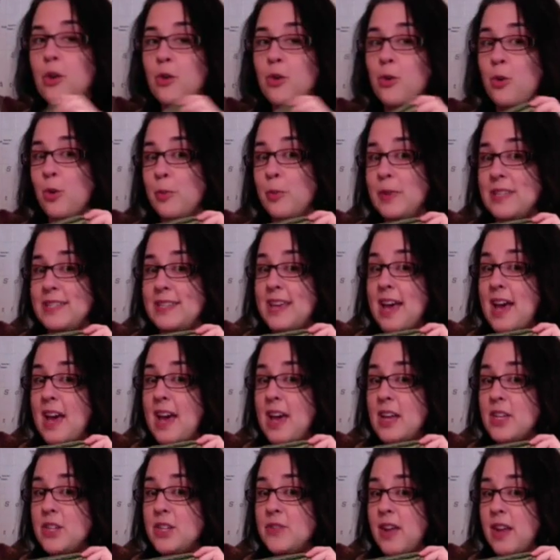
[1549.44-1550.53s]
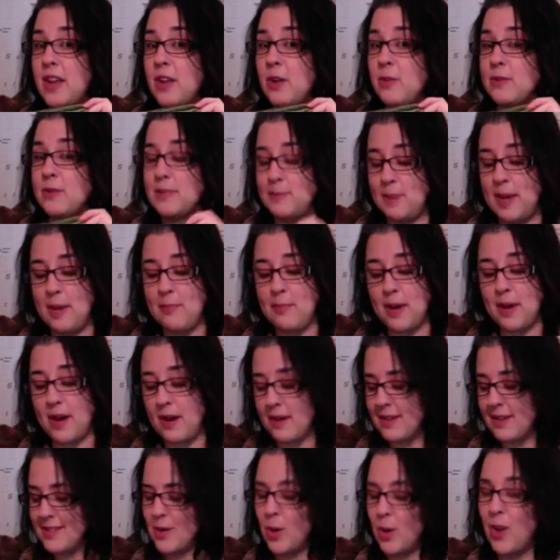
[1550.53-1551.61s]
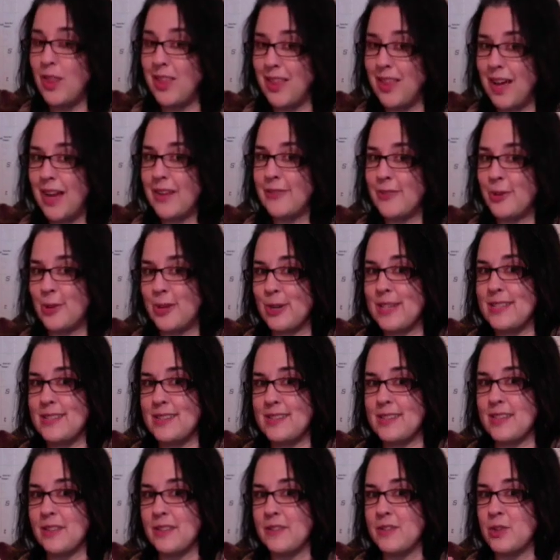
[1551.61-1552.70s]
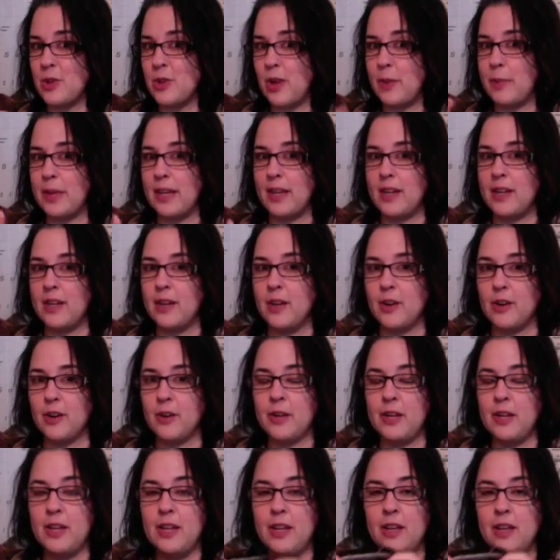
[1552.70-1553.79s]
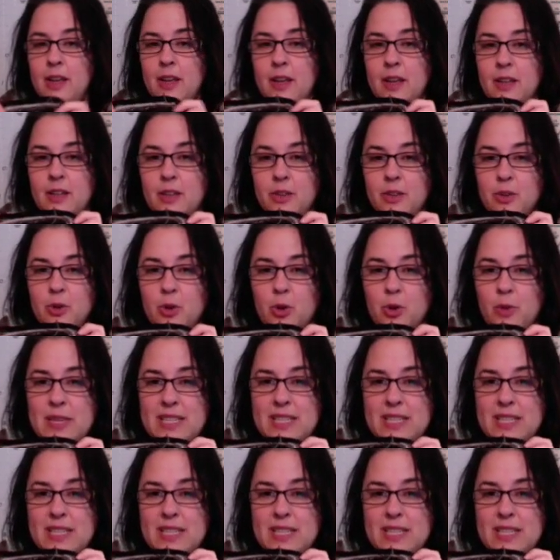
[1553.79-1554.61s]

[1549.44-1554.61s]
Gourmet Stash, Van Gogh's Paint Box. So a lot of crazy self-striping in here. Another Gourmet